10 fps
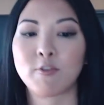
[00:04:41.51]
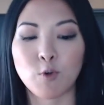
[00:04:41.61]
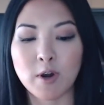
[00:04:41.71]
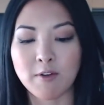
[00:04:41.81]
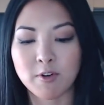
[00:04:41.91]

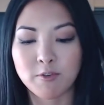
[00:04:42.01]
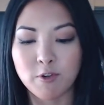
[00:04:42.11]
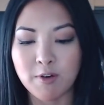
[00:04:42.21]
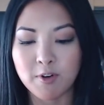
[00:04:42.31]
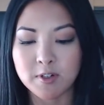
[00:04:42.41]
forever and
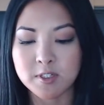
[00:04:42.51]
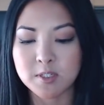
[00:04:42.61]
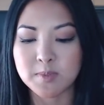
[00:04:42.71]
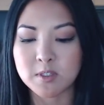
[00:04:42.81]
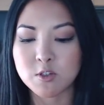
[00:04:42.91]
forever, and it's
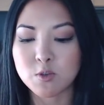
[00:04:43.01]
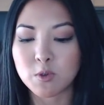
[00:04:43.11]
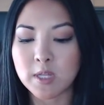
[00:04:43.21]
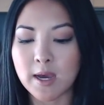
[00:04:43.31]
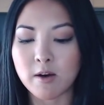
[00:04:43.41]
just been
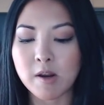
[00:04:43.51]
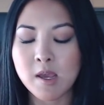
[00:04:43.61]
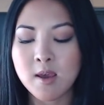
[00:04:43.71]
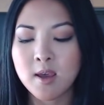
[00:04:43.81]
sold out.